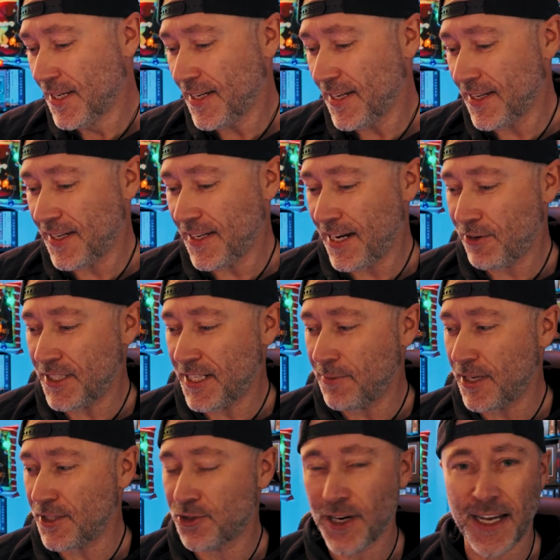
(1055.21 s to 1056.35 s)
Every time I
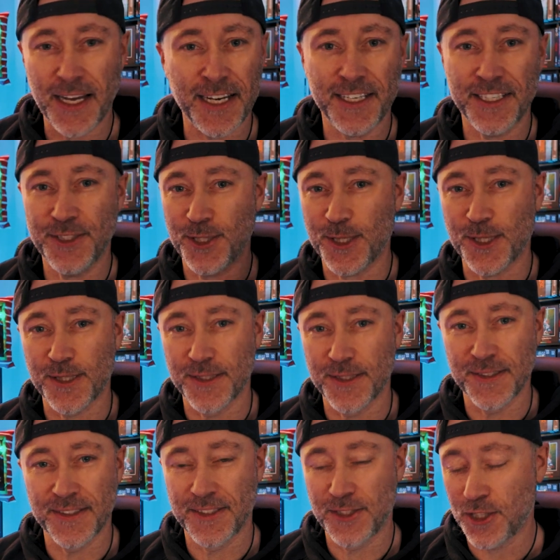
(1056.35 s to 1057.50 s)
tried, it just
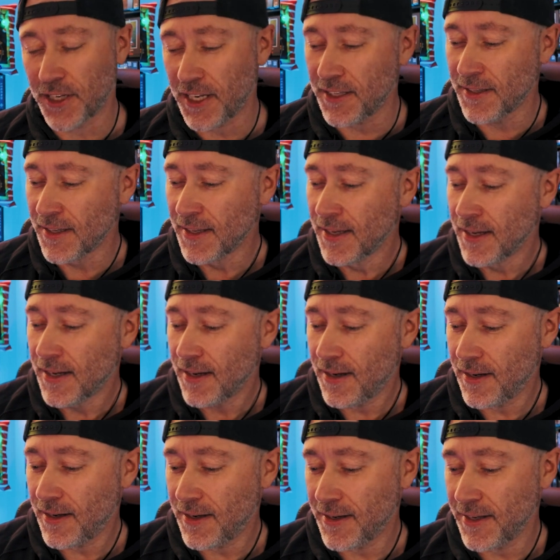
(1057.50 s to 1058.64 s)
took it
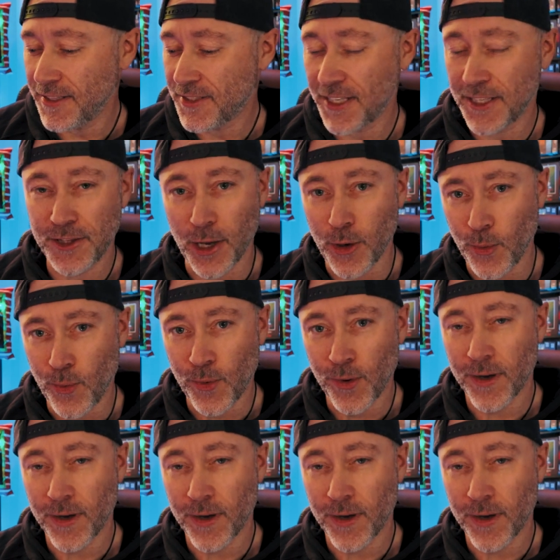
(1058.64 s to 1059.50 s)
and said no.